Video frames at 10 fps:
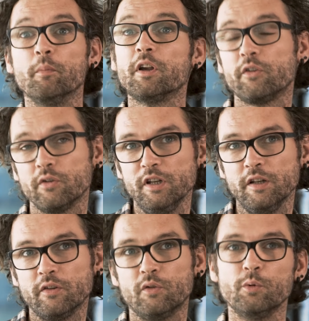because you
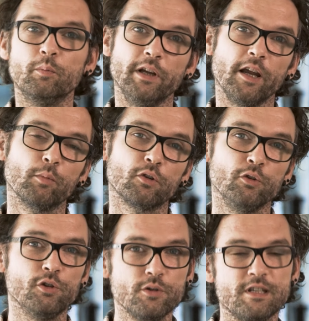need to be able
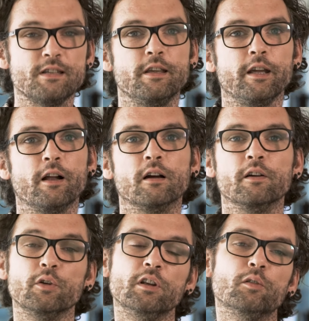to use this data.
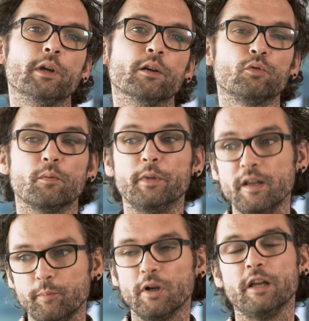You need to be able to
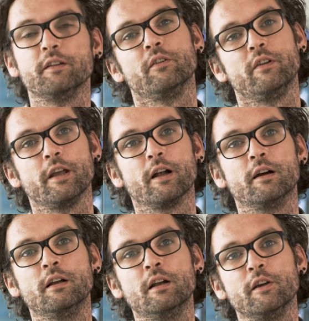manipulate this data.
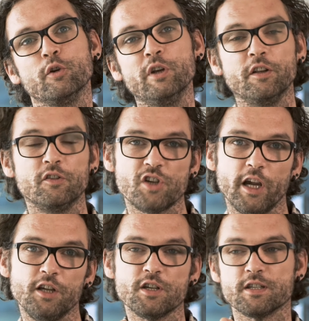You need
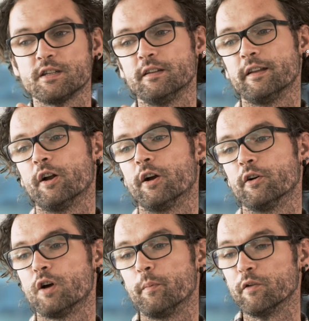changes that
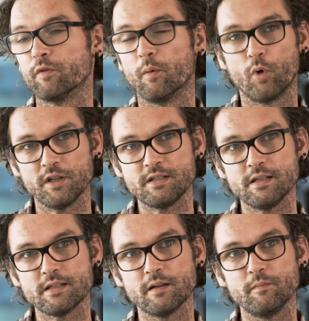are coming from one
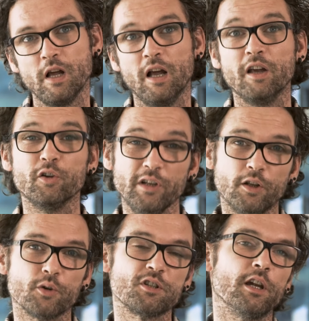system. You
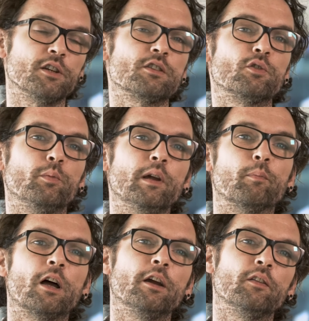need those changes to be
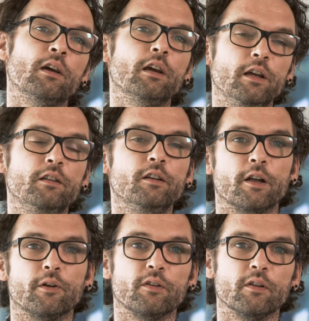applied in the other